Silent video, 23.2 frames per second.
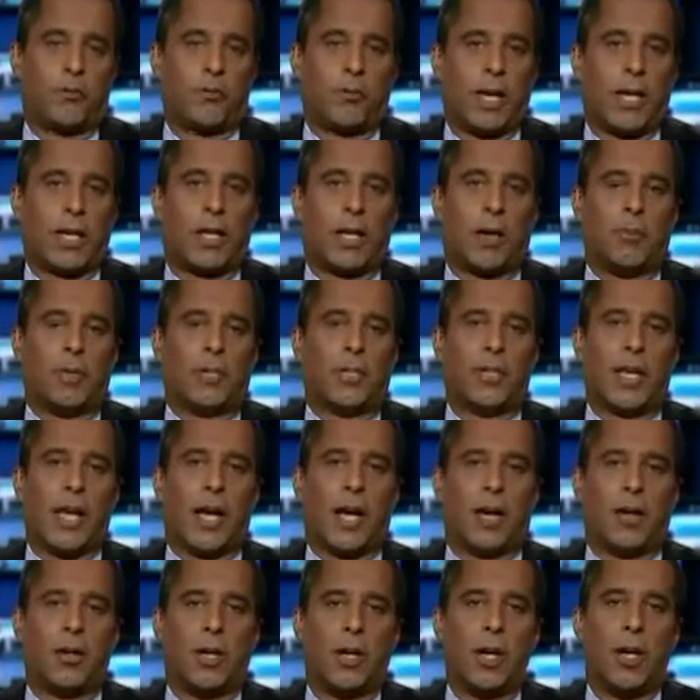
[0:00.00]
rate coming
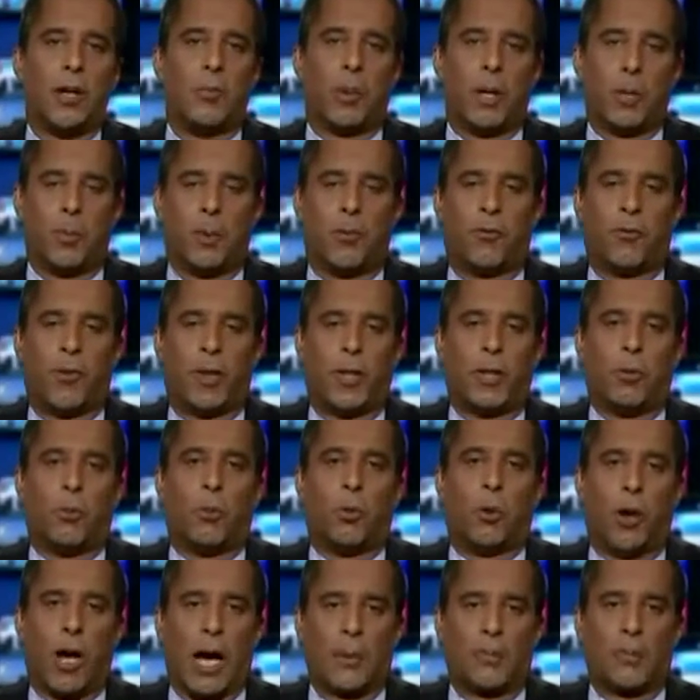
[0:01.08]
down, people feeling
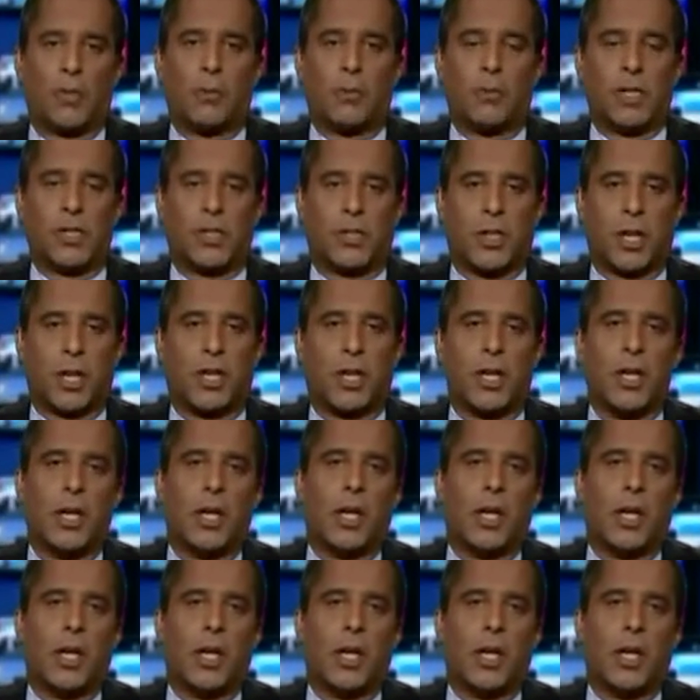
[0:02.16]
more optimistic,